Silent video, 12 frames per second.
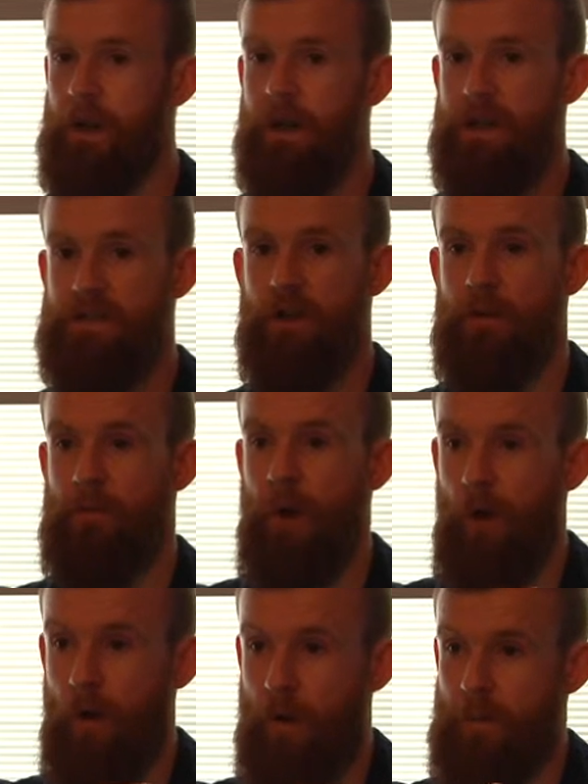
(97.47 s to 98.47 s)
is going to
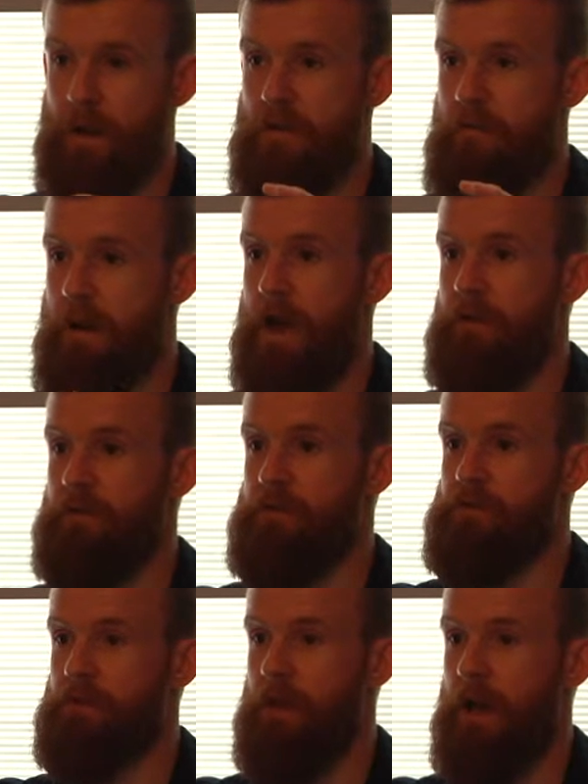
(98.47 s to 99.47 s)
all be around
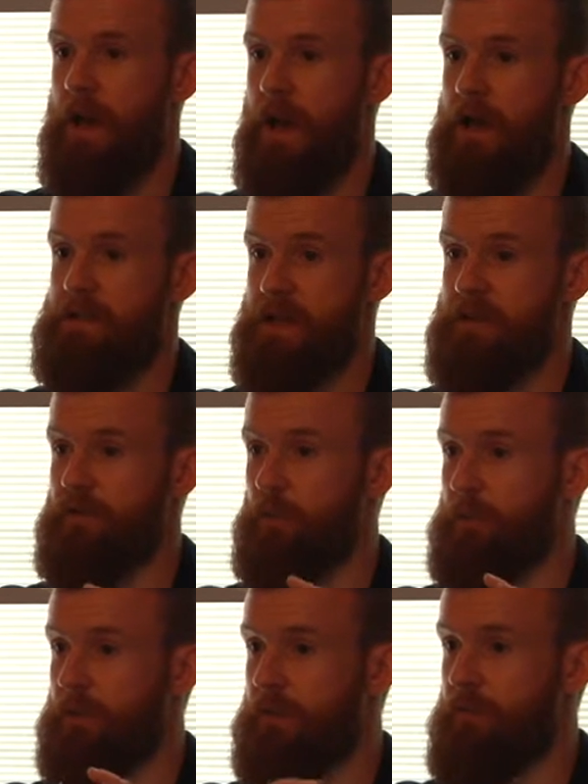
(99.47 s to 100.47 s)

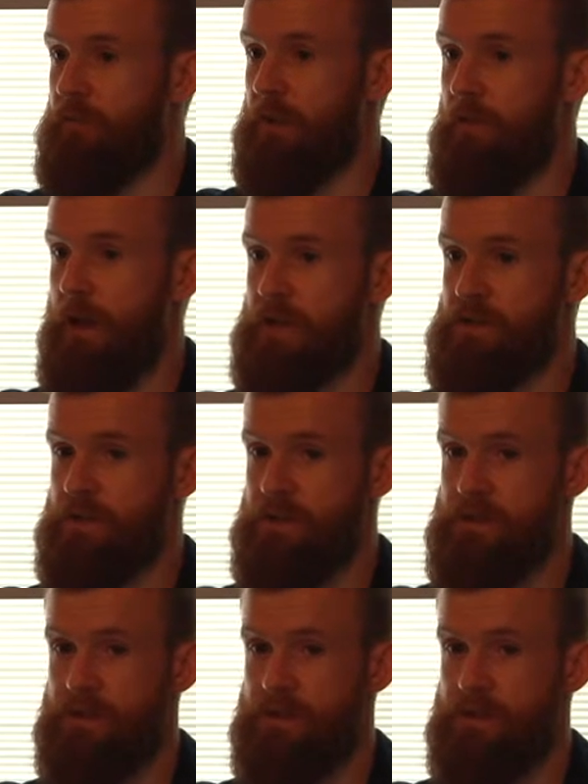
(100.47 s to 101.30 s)
setup and configuration.